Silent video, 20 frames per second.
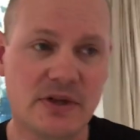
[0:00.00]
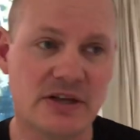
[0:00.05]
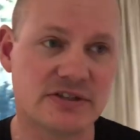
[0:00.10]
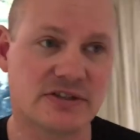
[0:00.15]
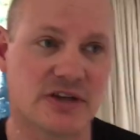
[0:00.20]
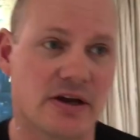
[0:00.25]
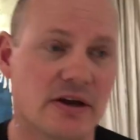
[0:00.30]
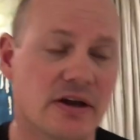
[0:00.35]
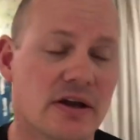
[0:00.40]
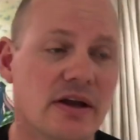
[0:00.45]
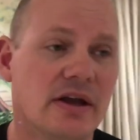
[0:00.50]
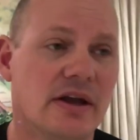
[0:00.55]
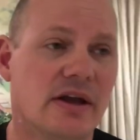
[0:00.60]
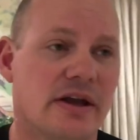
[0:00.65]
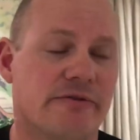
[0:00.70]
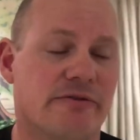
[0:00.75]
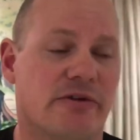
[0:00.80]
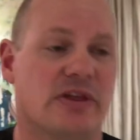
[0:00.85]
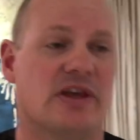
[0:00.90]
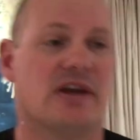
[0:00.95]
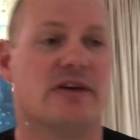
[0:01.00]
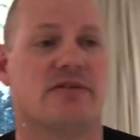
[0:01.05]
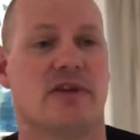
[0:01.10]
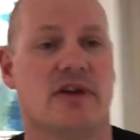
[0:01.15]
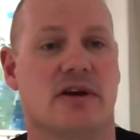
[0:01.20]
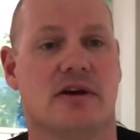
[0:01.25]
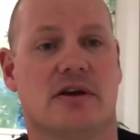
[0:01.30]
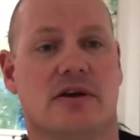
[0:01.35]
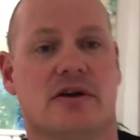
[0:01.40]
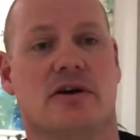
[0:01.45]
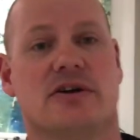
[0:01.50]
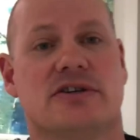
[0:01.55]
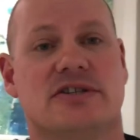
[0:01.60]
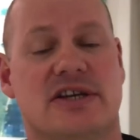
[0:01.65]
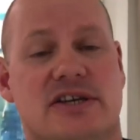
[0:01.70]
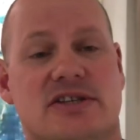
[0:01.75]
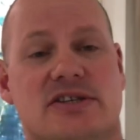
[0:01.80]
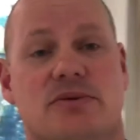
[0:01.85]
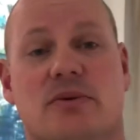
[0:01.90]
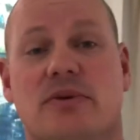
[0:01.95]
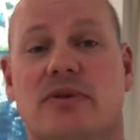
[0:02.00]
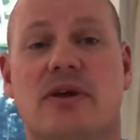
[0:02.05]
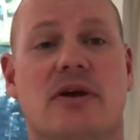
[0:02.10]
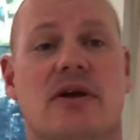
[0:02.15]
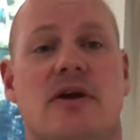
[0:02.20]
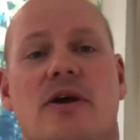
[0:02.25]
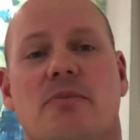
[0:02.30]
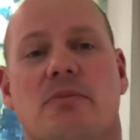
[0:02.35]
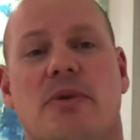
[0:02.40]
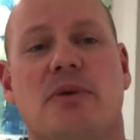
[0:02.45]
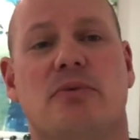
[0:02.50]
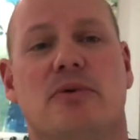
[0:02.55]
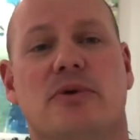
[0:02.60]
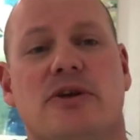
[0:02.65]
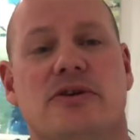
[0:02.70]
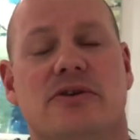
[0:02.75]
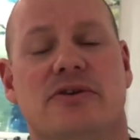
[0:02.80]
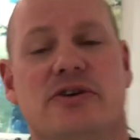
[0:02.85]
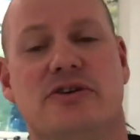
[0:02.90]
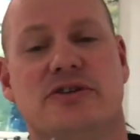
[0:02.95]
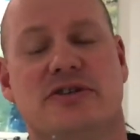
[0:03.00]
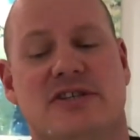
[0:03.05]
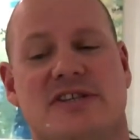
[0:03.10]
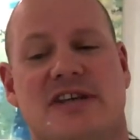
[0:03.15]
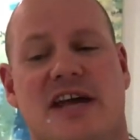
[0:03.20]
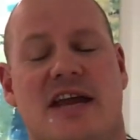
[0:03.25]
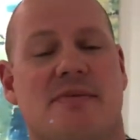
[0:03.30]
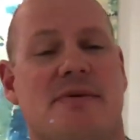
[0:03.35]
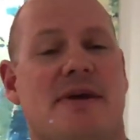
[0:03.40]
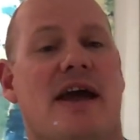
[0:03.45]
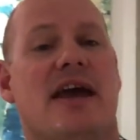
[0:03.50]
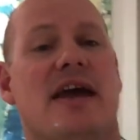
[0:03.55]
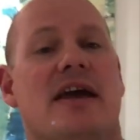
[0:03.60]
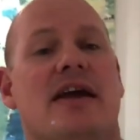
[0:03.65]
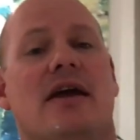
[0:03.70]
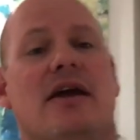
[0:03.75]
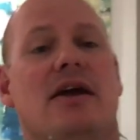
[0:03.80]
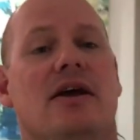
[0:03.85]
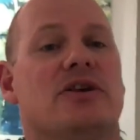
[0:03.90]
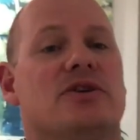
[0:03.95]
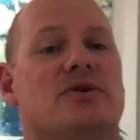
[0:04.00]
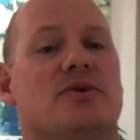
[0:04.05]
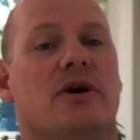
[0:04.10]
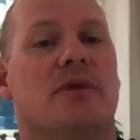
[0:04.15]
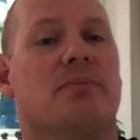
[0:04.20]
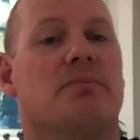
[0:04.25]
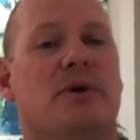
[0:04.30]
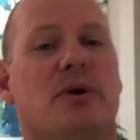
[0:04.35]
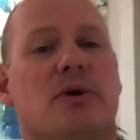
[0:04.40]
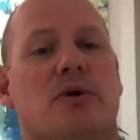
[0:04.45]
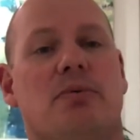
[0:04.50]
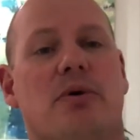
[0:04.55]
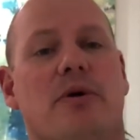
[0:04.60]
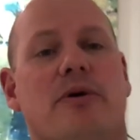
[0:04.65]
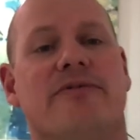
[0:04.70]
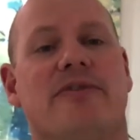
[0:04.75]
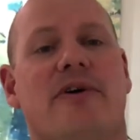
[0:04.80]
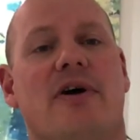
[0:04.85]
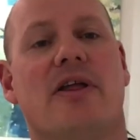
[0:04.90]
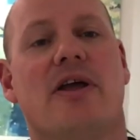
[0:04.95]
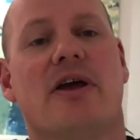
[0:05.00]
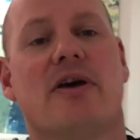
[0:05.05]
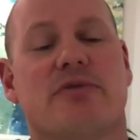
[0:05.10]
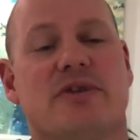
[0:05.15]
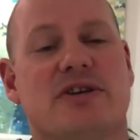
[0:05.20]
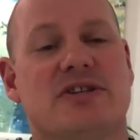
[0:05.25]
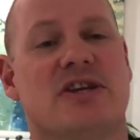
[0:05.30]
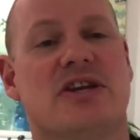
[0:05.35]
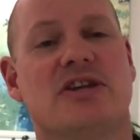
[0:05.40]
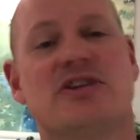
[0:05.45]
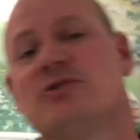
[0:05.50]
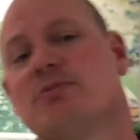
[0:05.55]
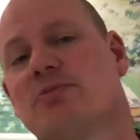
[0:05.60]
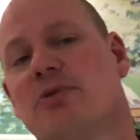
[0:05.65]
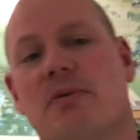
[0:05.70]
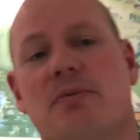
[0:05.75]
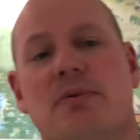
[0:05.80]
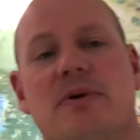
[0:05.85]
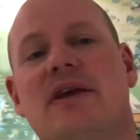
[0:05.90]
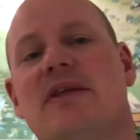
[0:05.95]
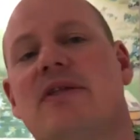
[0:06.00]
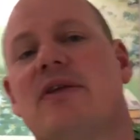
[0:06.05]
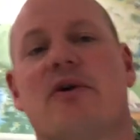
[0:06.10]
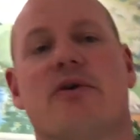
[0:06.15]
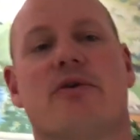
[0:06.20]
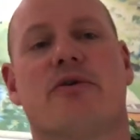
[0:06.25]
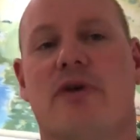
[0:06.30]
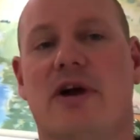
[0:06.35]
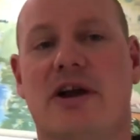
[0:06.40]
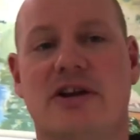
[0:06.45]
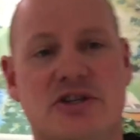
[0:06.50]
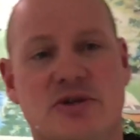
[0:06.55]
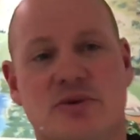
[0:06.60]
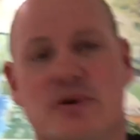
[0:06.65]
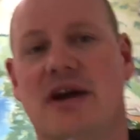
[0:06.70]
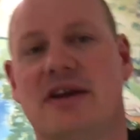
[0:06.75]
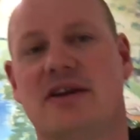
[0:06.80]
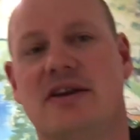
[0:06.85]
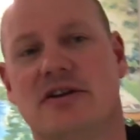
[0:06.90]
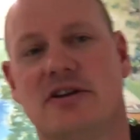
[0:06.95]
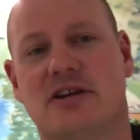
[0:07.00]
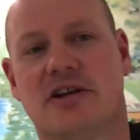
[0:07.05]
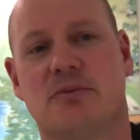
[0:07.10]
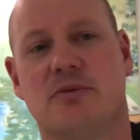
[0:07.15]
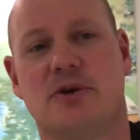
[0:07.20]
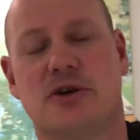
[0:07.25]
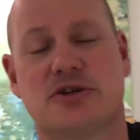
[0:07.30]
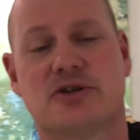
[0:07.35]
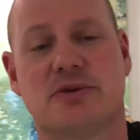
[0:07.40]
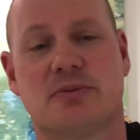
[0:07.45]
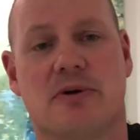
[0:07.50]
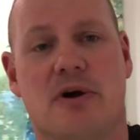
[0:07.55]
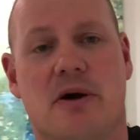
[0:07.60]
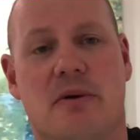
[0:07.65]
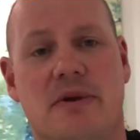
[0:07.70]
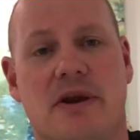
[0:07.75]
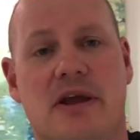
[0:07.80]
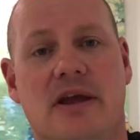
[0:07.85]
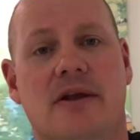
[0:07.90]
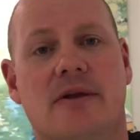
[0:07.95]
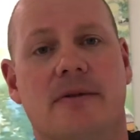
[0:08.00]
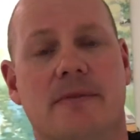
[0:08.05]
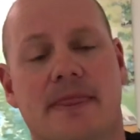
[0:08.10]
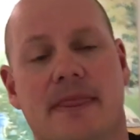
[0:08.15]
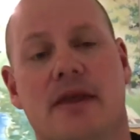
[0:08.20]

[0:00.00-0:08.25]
So if I think of the context, people usually say to me, hey, do I build a portfolio of residential property and then I'll graduate into commercial property?